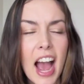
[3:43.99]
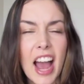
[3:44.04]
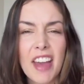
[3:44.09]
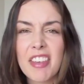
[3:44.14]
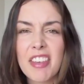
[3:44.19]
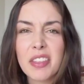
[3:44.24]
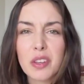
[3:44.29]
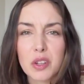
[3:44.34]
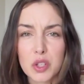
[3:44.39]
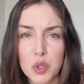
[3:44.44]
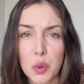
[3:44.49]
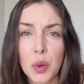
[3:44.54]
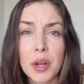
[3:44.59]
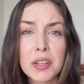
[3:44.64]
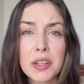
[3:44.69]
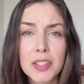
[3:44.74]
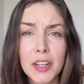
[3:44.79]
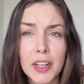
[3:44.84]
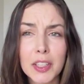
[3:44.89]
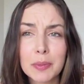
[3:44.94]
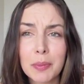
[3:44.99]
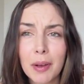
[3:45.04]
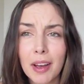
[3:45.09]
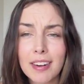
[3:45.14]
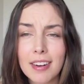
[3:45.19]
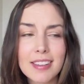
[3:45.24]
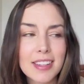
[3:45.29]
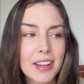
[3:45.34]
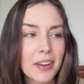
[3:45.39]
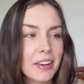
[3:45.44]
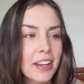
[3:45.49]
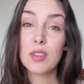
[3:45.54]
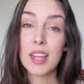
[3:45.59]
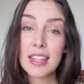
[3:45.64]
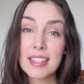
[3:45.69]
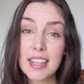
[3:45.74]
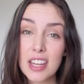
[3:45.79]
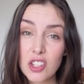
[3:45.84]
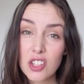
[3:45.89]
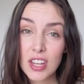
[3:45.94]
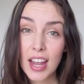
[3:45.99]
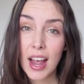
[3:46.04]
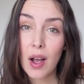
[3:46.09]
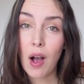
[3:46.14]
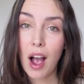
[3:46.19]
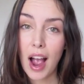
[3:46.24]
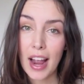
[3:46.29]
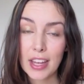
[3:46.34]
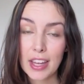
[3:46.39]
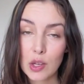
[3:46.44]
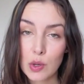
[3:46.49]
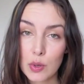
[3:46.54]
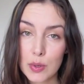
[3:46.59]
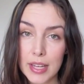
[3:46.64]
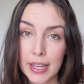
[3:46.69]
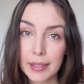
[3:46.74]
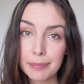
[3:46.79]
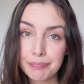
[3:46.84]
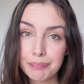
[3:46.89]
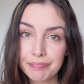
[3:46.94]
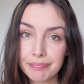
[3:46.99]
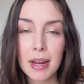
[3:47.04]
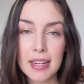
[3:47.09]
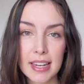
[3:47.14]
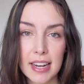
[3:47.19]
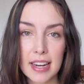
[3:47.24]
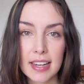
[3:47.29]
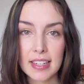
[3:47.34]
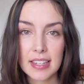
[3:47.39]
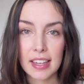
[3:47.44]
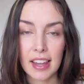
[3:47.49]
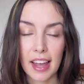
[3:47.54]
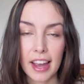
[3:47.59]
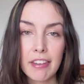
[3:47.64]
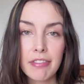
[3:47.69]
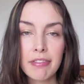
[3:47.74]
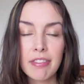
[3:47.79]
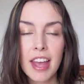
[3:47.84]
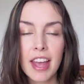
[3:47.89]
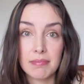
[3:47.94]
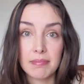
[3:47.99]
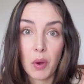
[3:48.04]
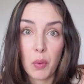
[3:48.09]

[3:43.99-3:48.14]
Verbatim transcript: I think they're soy sauce bottles That's actually how I use it day-to-day -day life.